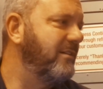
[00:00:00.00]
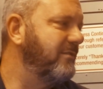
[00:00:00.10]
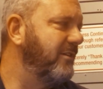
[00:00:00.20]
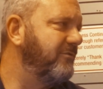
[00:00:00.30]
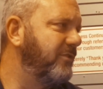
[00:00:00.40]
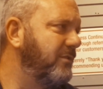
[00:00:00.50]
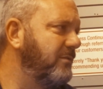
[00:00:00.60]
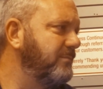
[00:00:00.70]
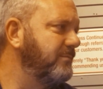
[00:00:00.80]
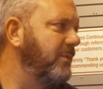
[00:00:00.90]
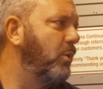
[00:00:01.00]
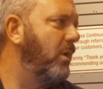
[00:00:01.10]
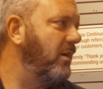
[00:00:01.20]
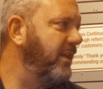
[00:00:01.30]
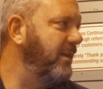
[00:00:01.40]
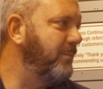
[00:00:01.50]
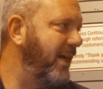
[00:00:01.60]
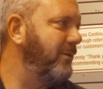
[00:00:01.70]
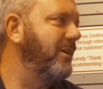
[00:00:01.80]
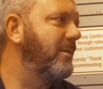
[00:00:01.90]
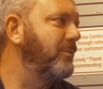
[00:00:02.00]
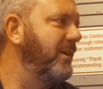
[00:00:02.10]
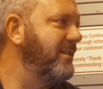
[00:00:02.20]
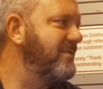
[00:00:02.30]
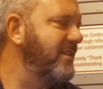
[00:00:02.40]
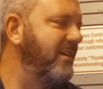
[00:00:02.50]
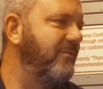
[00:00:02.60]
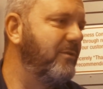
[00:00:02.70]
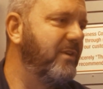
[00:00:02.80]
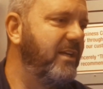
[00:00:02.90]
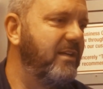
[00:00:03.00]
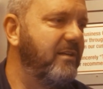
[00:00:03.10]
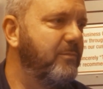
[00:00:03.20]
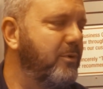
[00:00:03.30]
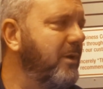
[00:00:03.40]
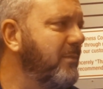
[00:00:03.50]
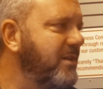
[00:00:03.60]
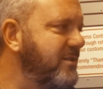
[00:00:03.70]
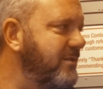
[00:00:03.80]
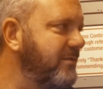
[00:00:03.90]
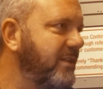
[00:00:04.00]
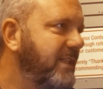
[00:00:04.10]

a full Milwaukee battery operated set if you need it. Pretty much